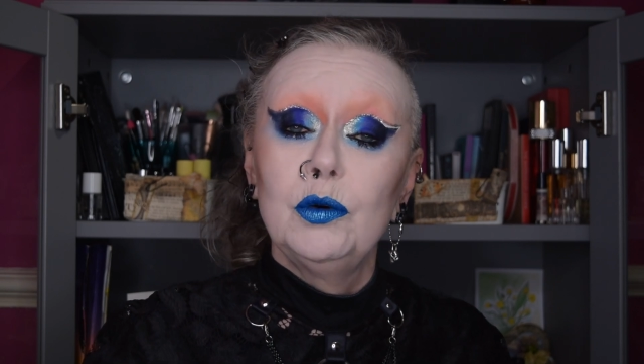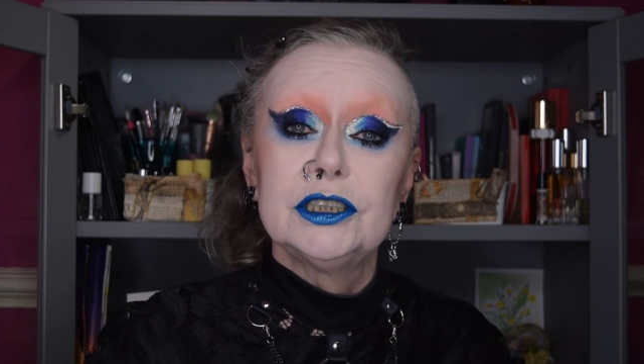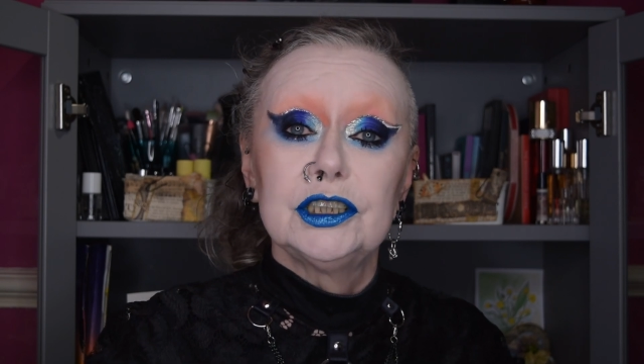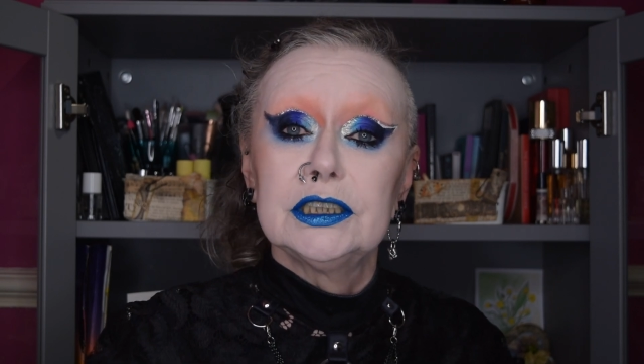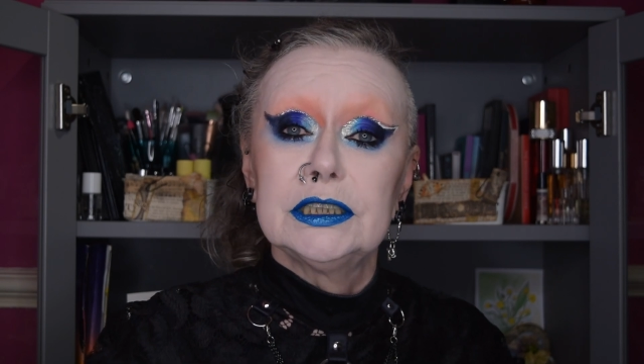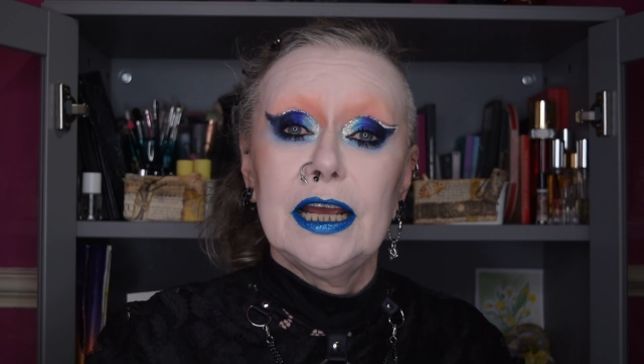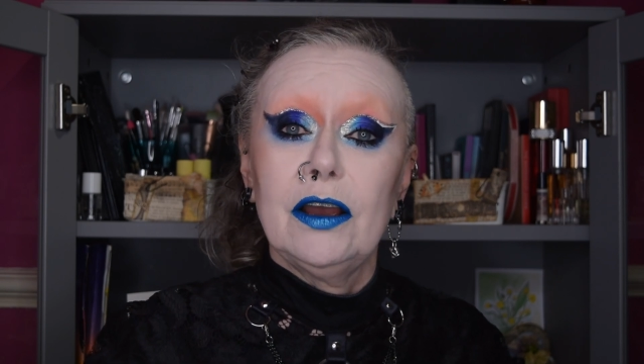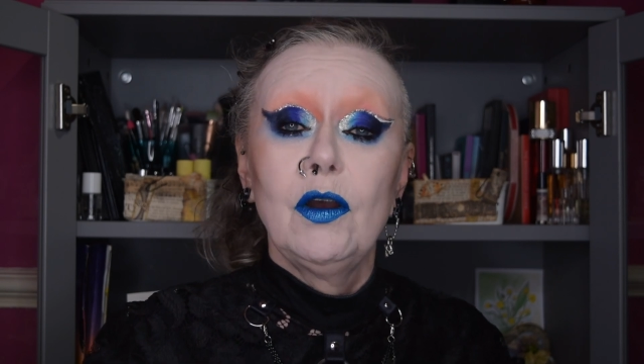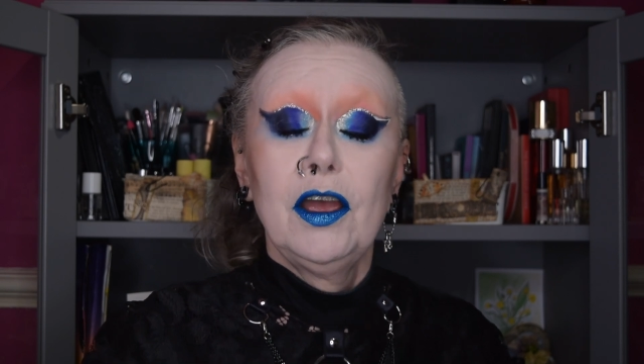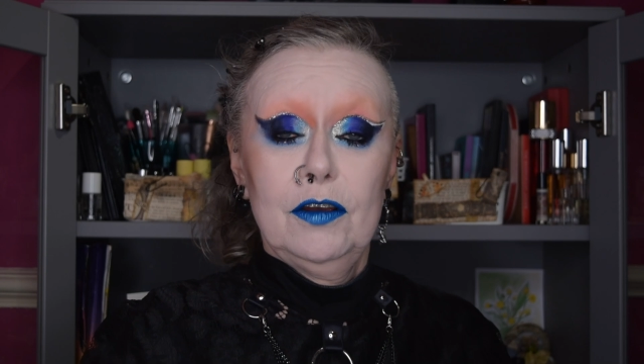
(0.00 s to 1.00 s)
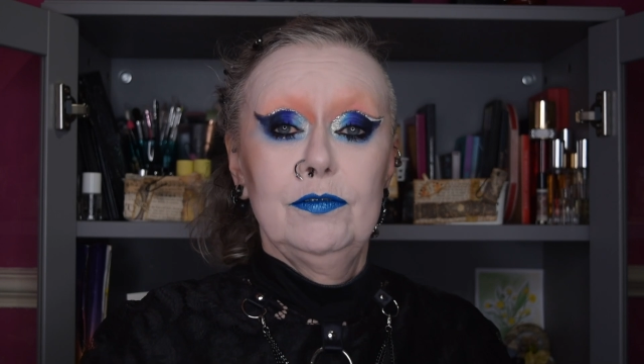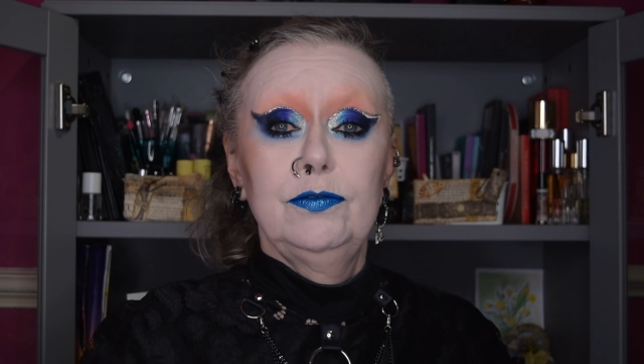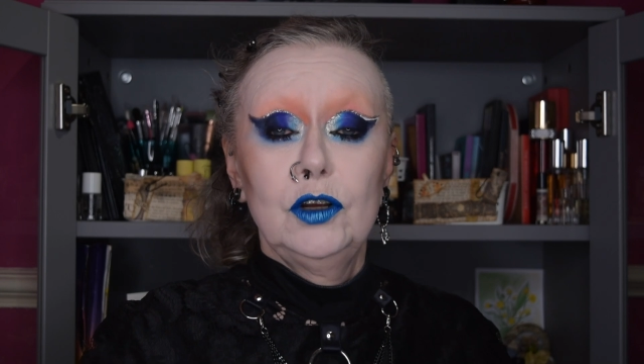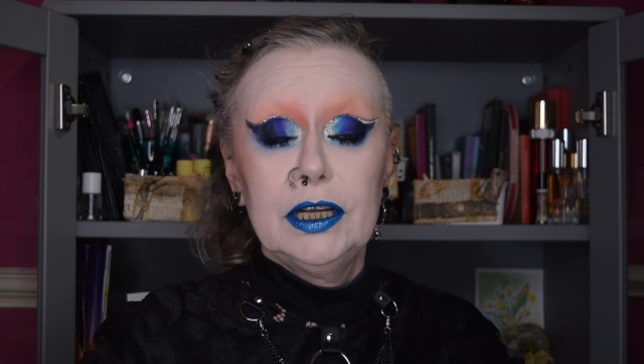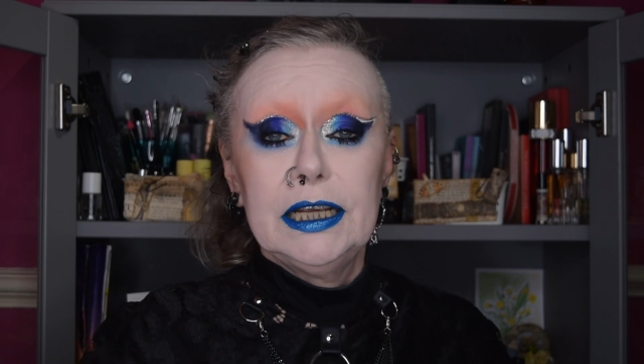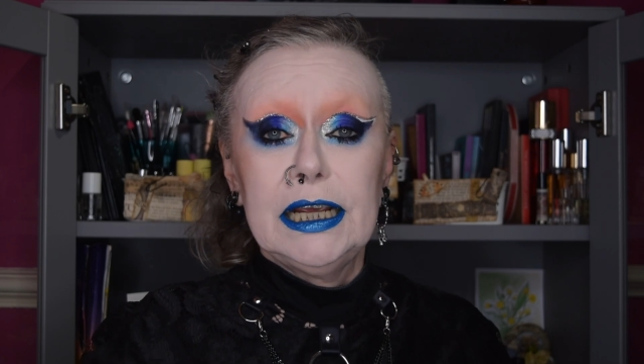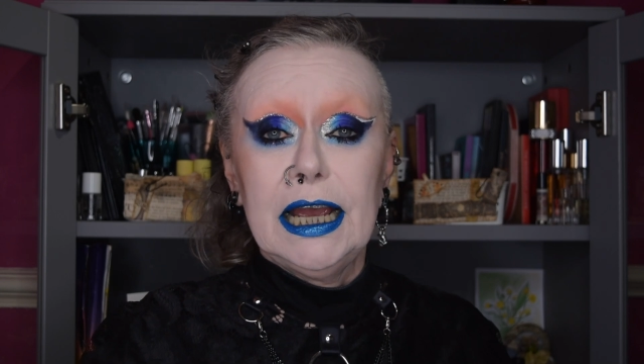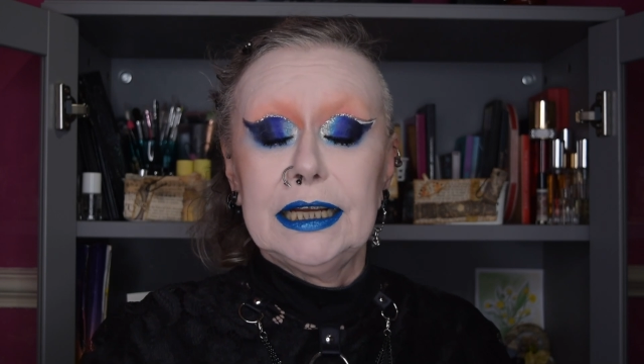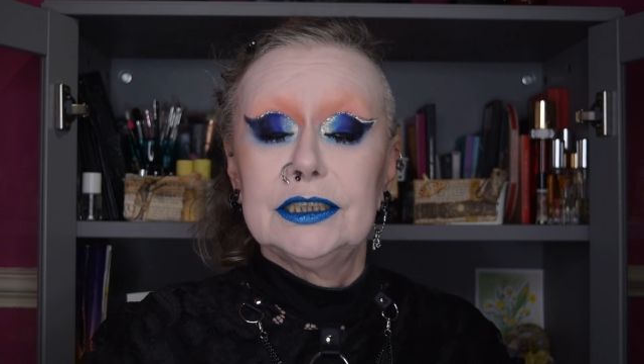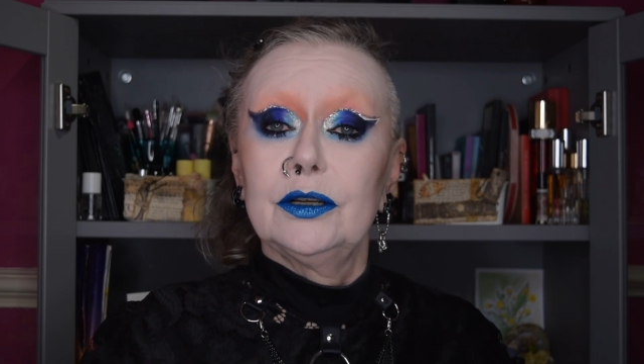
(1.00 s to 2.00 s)
which is now fully
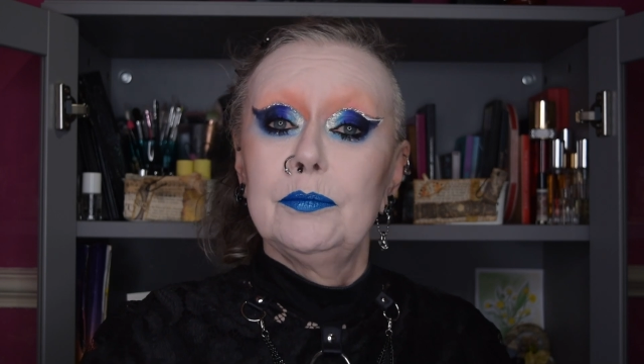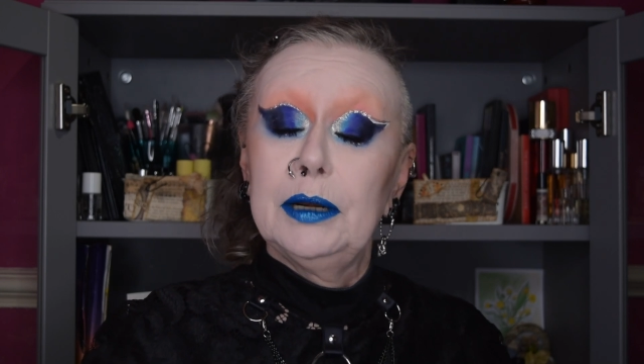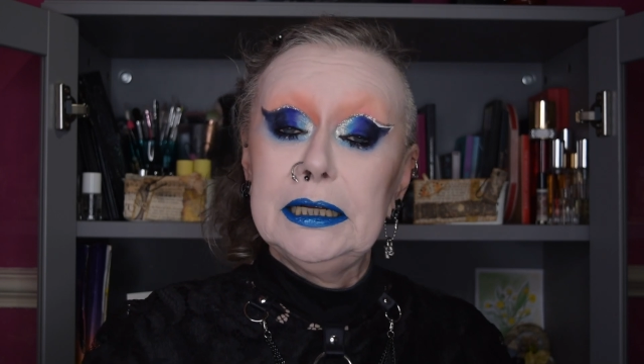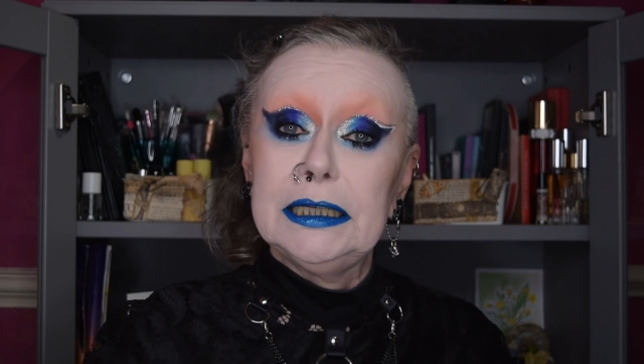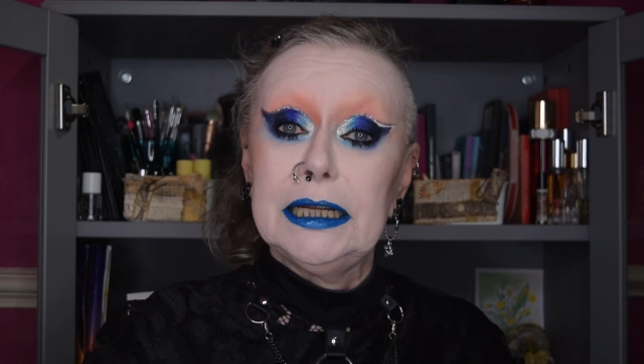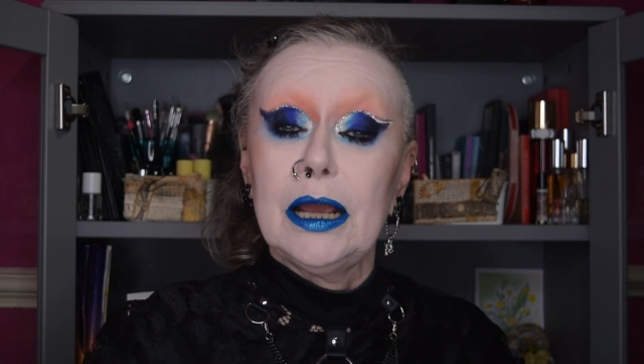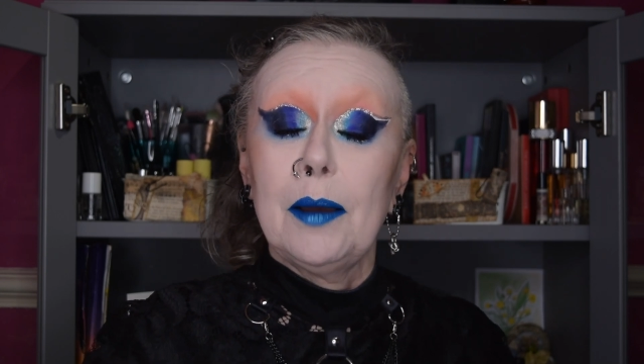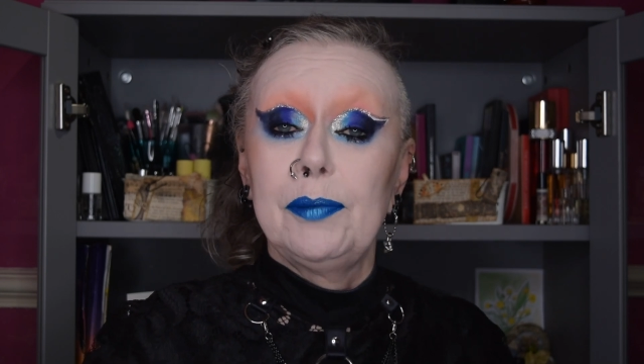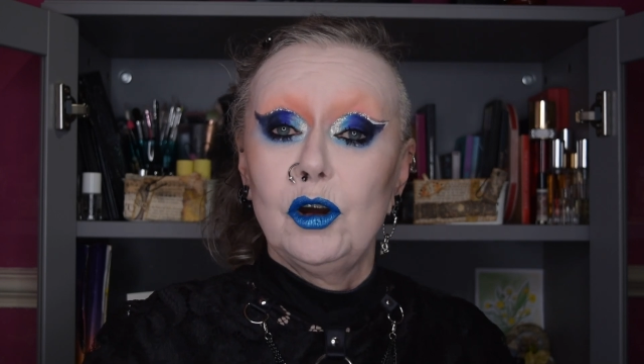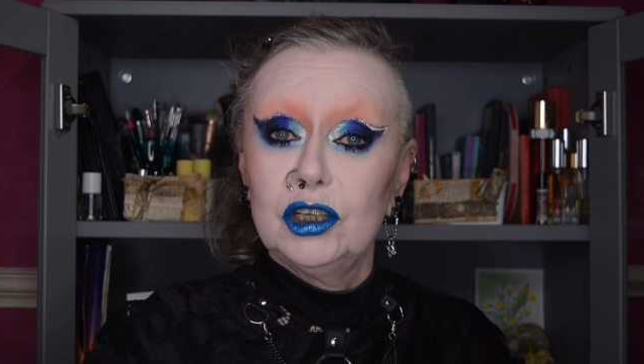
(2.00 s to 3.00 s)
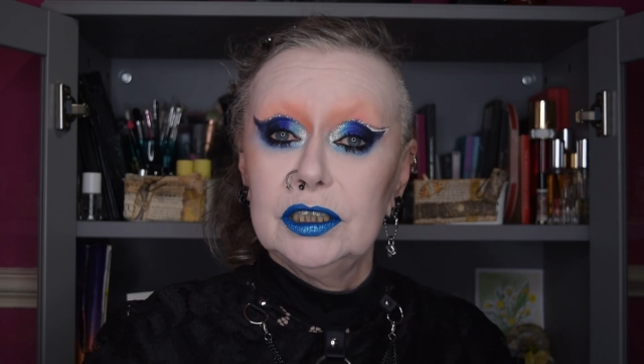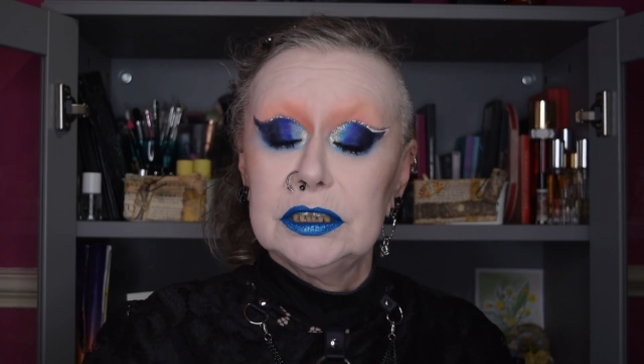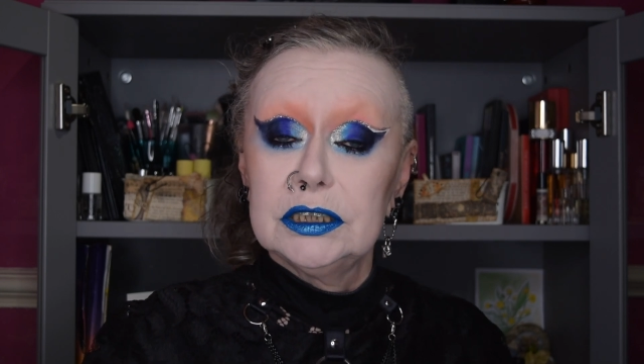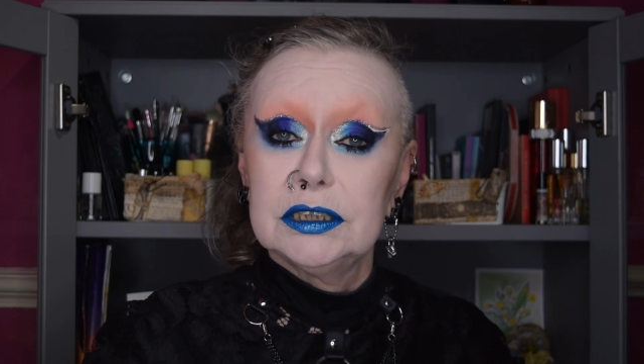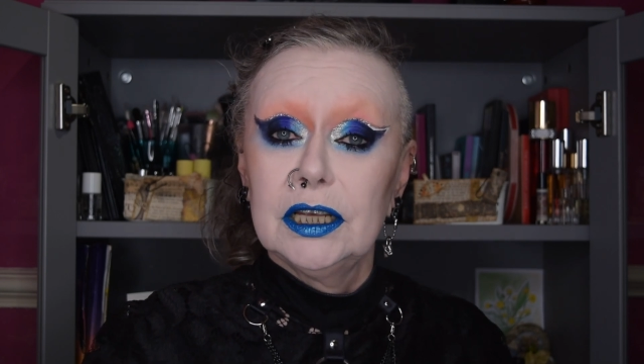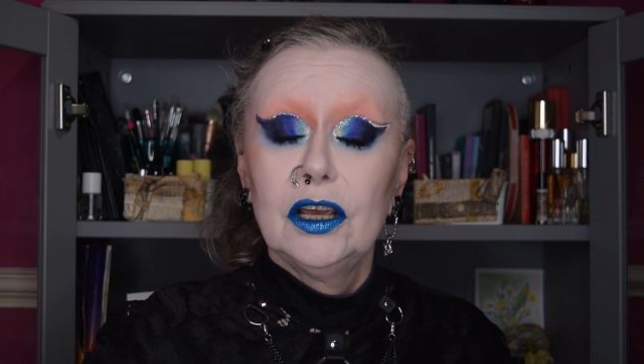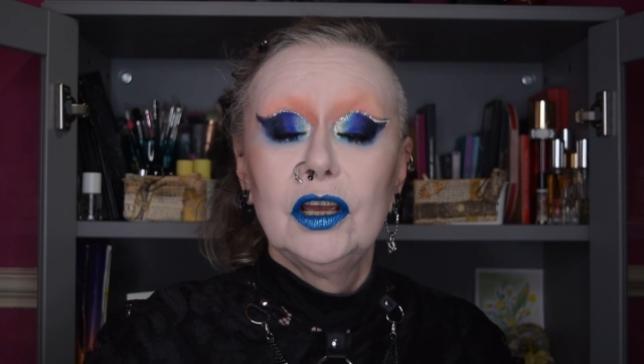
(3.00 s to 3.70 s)
and completely upon us.